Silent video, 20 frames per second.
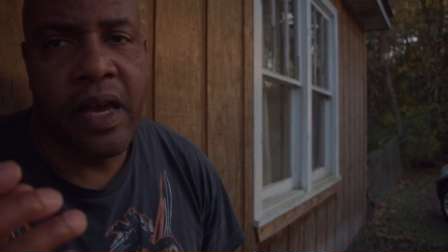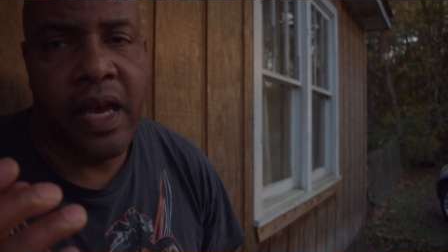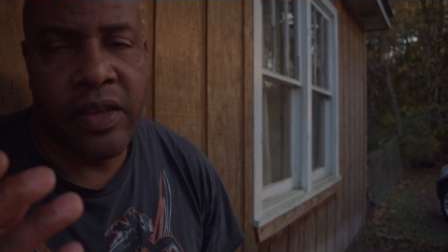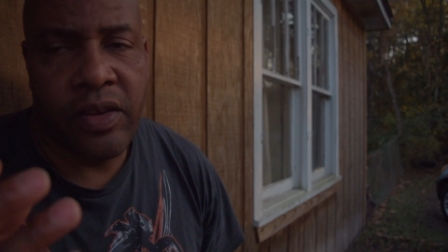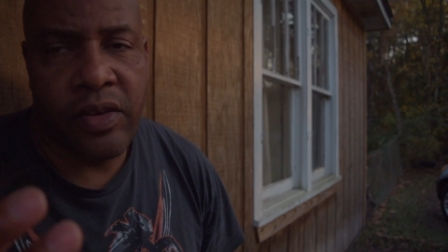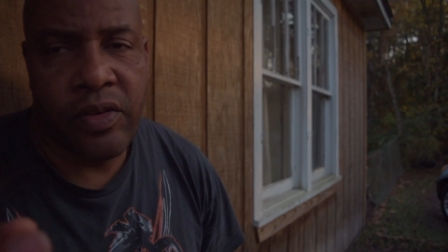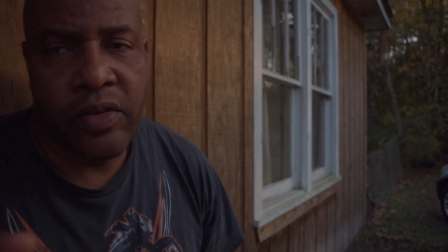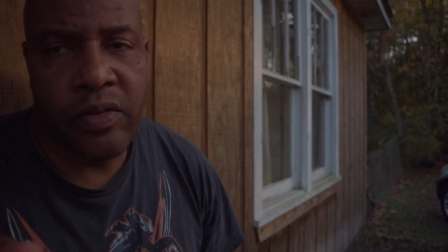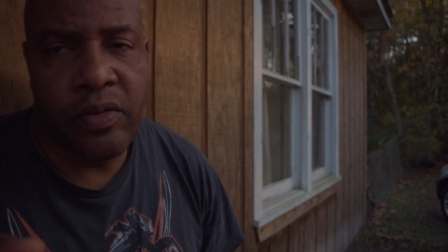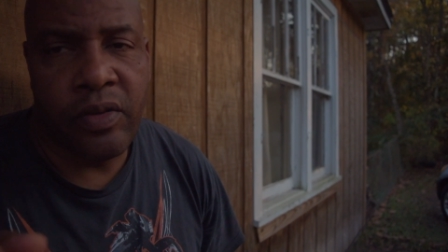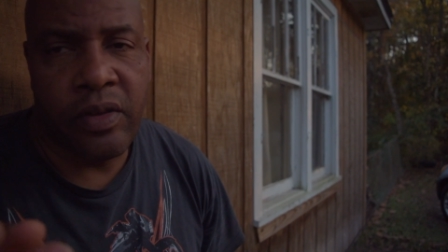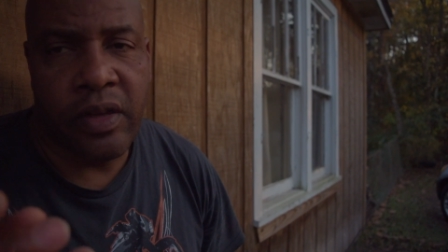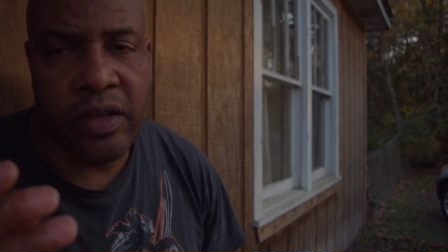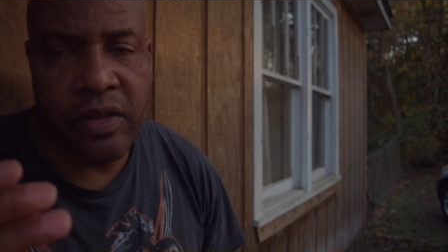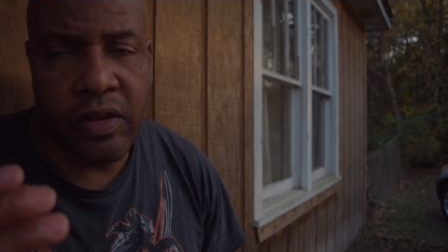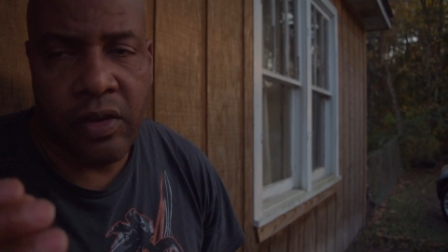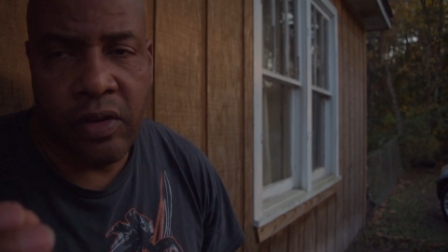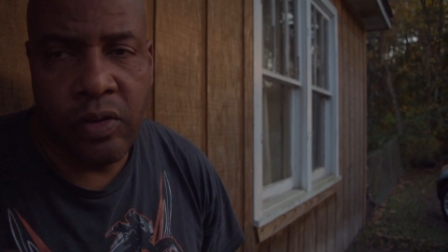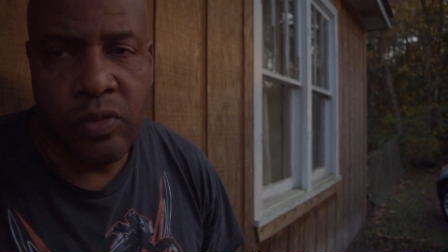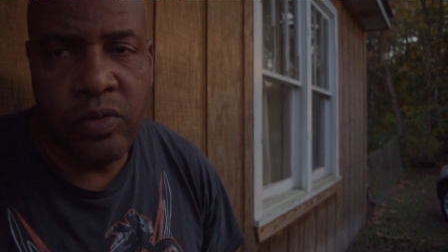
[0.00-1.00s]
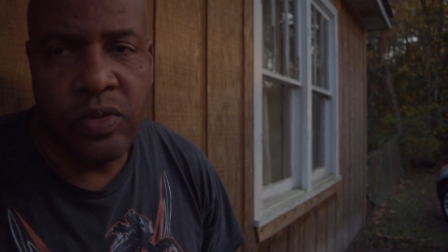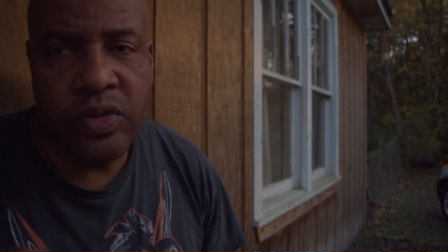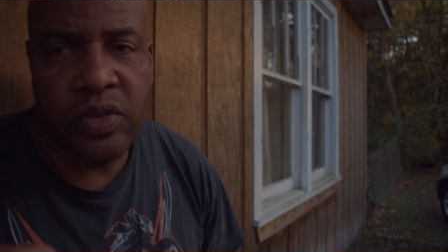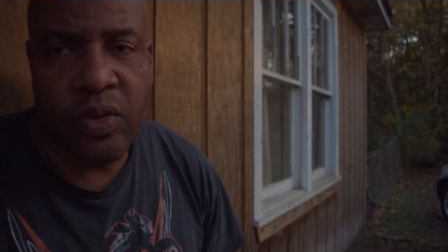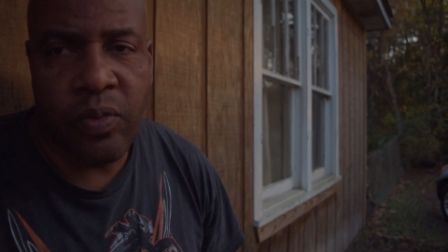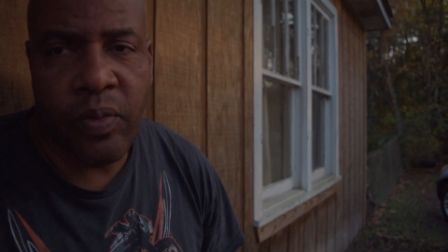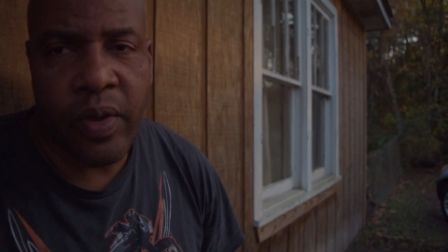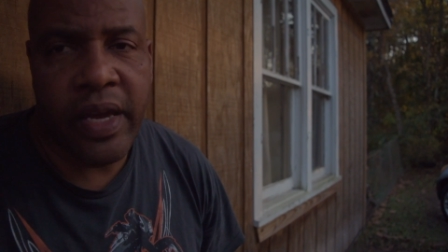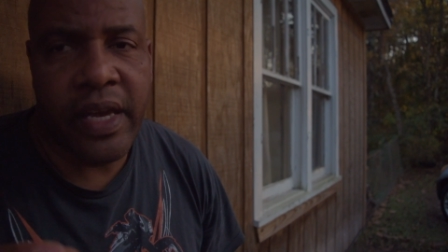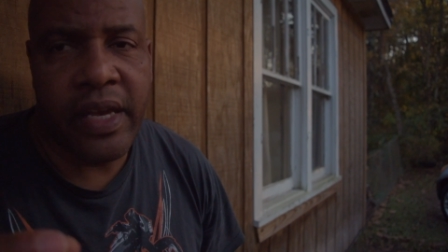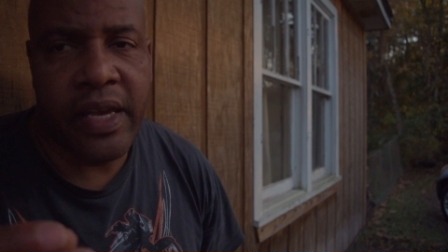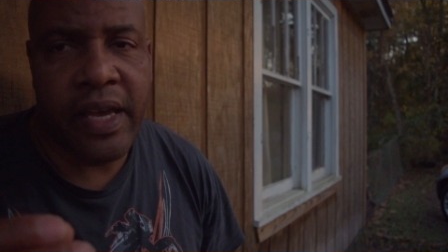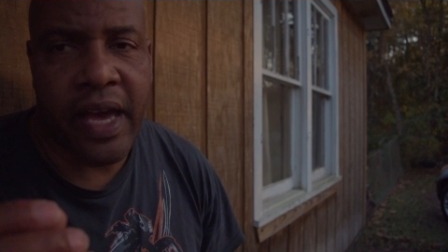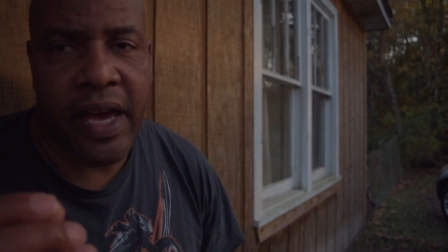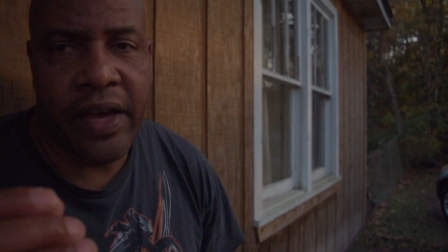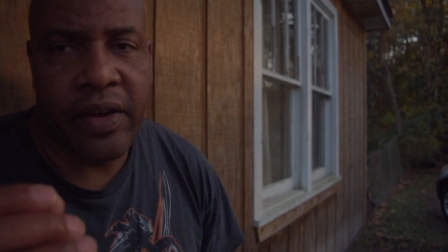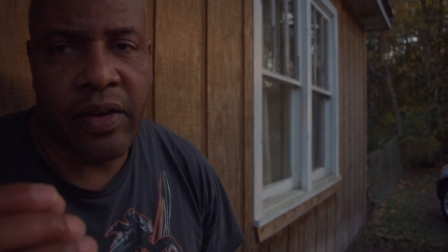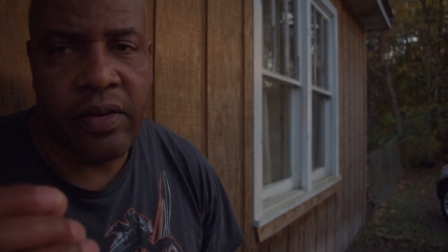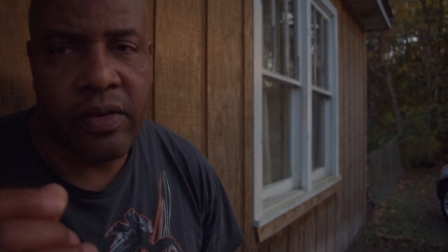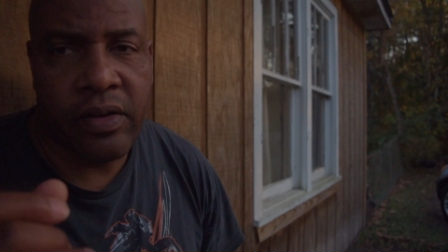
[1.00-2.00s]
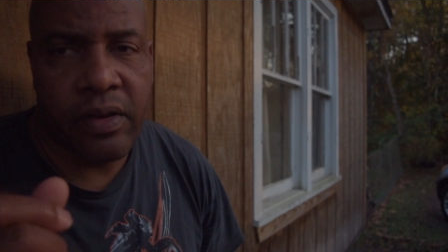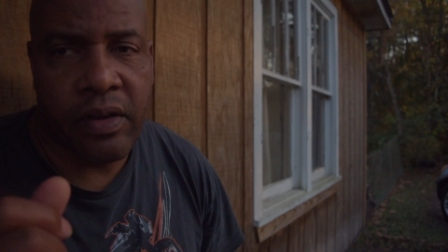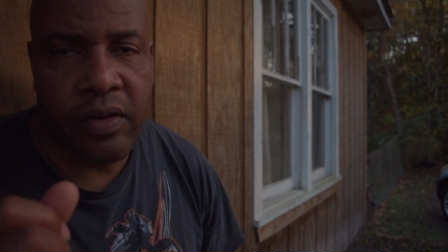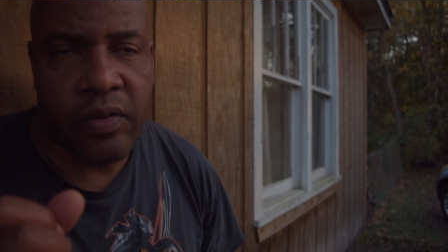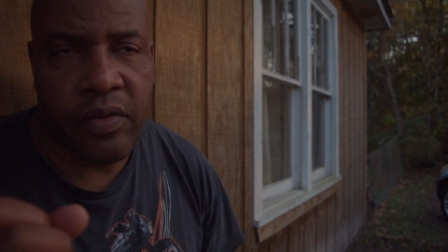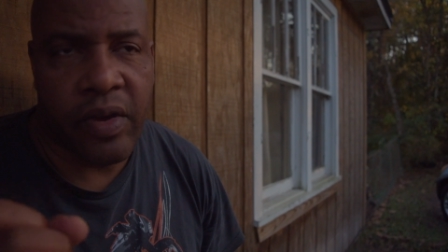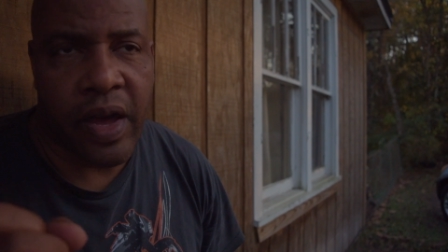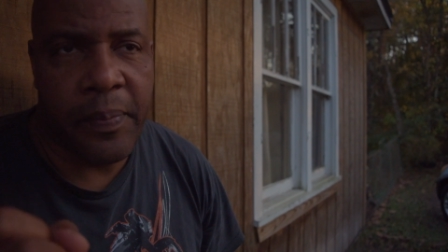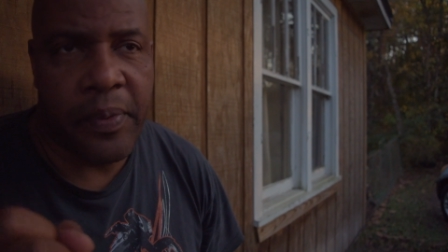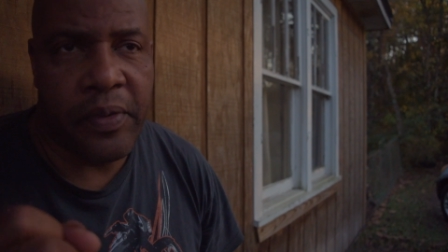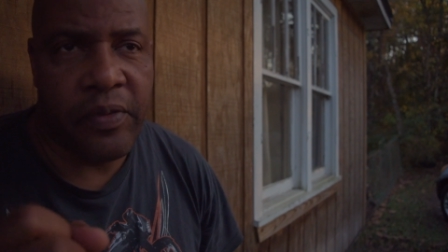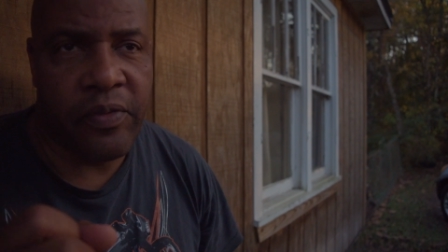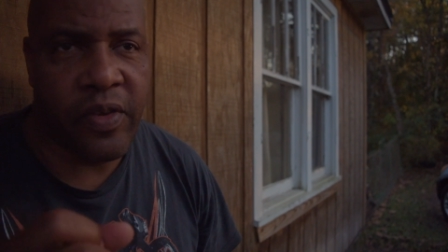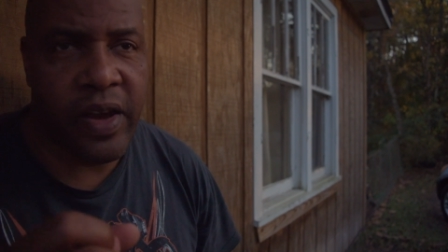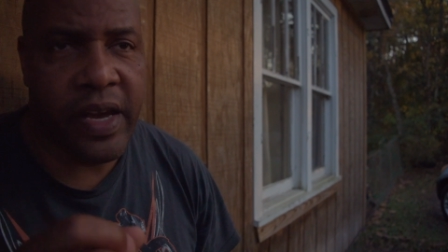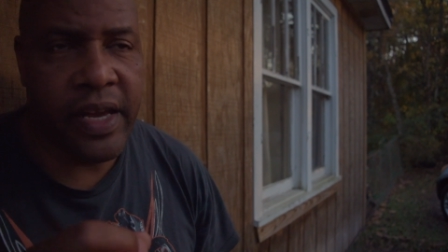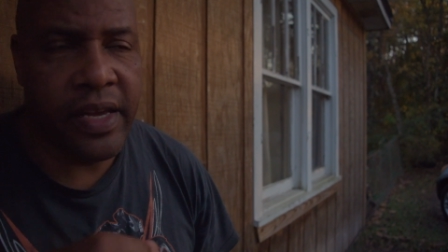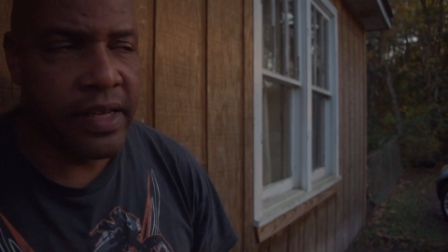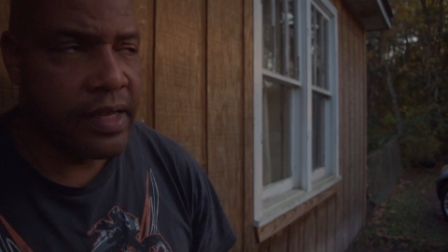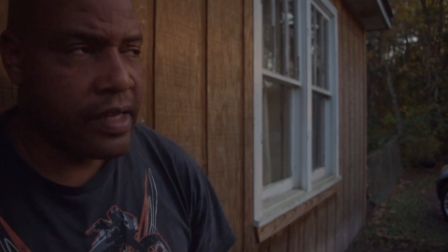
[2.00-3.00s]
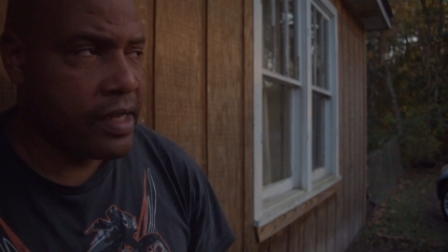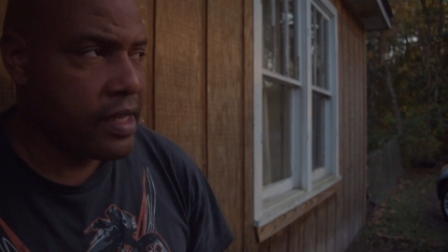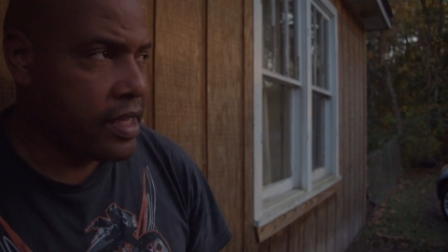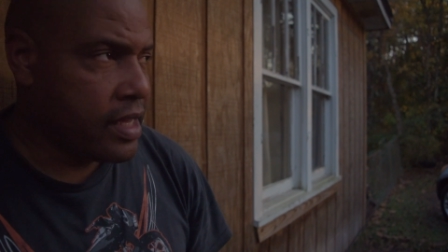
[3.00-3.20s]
and you and you lose the weight at a, a rapid rate,